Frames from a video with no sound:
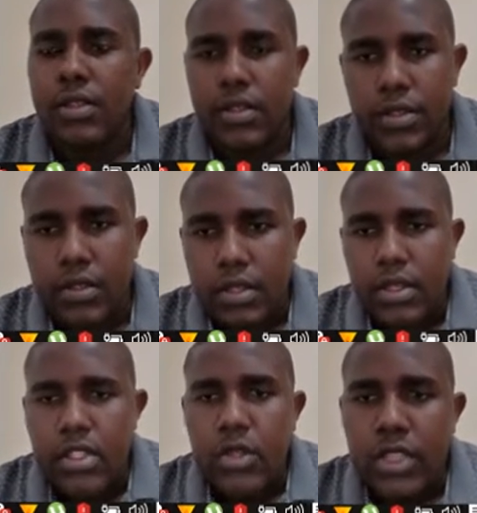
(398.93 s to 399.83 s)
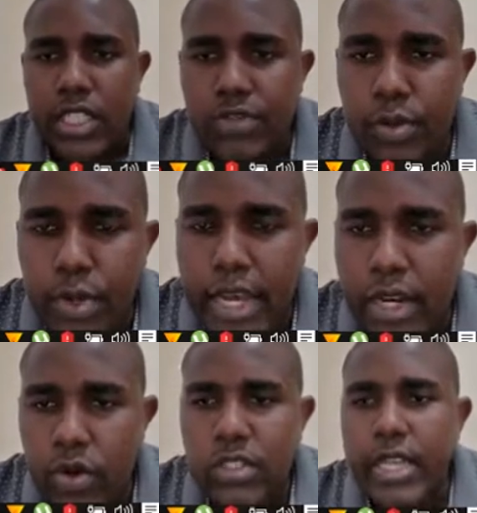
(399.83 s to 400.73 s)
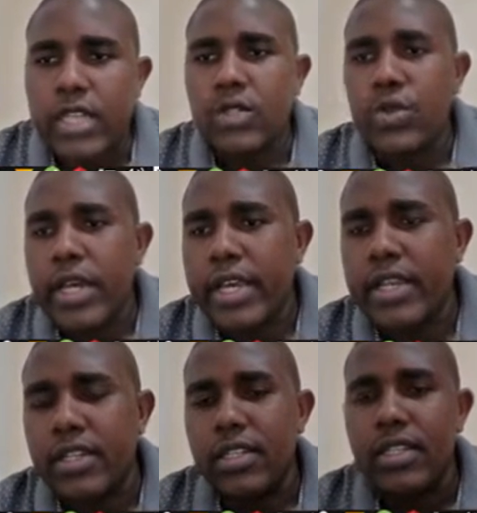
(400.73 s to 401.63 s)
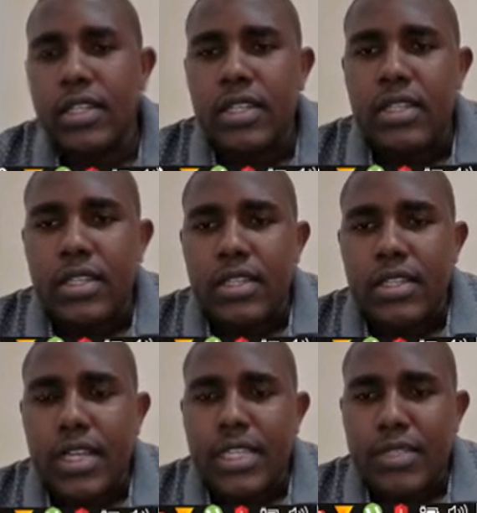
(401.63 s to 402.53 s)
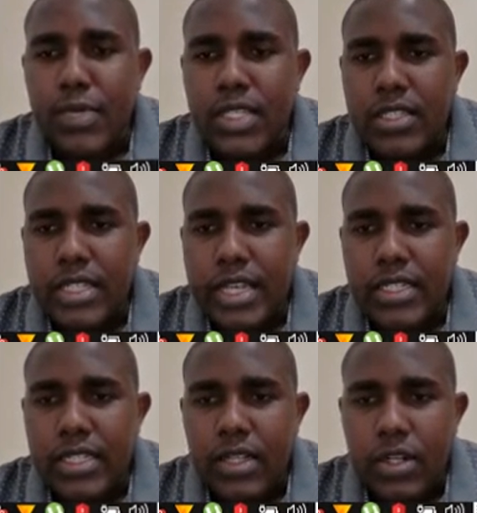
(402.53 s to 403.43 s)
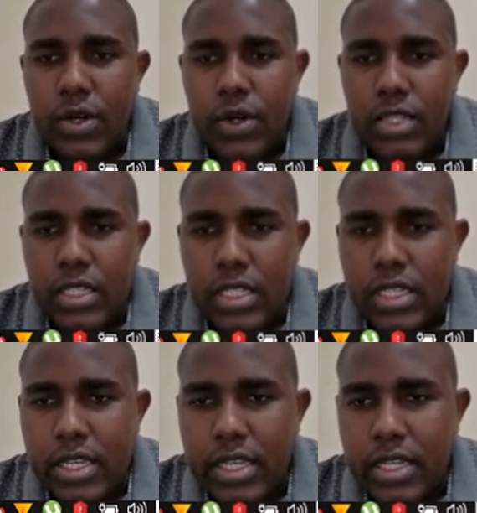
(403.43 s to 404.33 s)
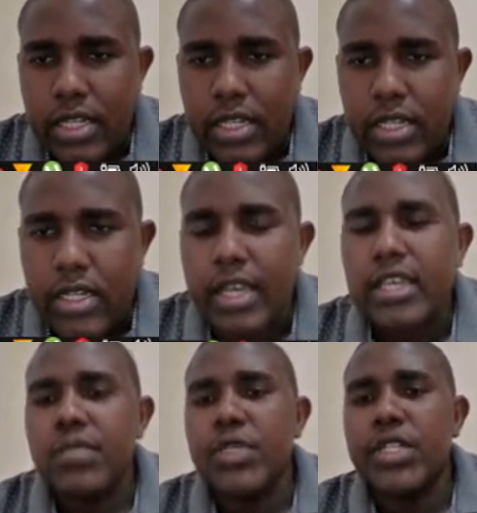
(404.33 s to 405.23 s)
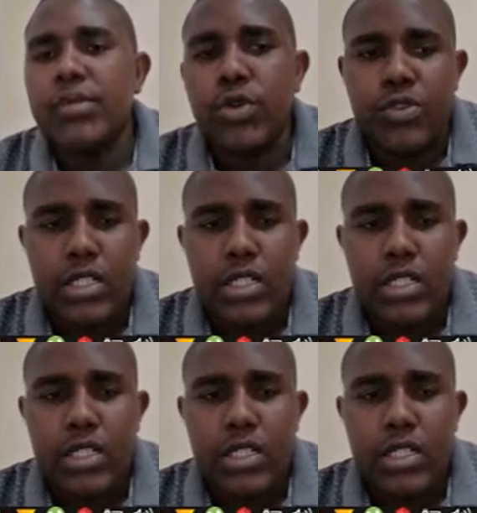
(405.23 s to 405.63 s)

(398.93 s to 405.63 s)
So the change from iron oxide to iron, that means that oxygen has been removed.